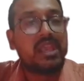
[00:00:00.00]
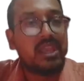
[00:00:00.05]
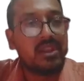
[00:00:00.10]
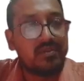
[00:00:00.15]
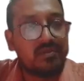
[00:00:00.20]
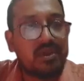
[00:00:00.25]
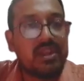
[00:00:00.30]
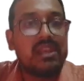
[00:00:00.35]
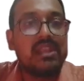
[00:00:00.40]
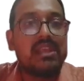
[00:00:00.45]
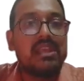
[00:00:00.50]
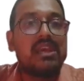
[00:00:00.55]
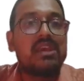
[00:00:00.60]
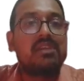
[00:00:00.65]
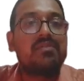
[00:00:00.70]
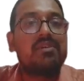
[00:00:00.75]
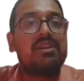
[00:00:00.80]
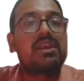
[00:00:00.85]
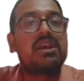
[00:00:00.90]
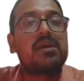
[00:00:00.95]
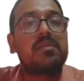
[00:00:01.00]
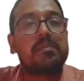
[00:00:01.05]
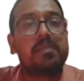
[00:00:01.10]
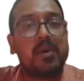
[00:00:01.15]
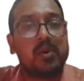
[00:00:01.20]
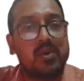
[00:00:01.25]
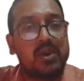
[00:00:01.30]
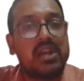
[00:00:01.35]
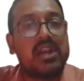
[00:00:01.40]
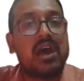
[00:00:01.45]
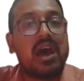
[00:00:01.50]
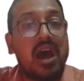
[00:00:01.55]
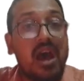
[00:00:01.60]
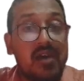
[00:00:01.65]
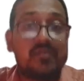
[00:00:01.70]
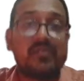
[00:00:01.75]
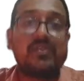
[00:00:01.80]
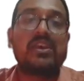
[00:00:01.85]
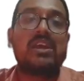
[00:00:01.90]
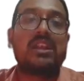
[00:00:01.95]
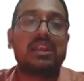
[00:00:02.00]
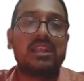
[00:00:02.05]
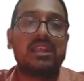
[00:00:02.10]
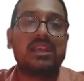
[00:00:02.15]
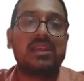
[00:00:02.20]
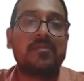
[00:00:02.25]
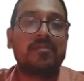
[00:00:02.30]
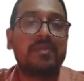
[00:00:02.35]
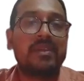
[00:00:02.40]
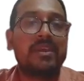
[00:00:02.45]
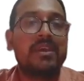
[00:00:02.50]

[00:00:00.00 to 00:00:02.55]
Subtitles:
in 1 year when compounded half yearly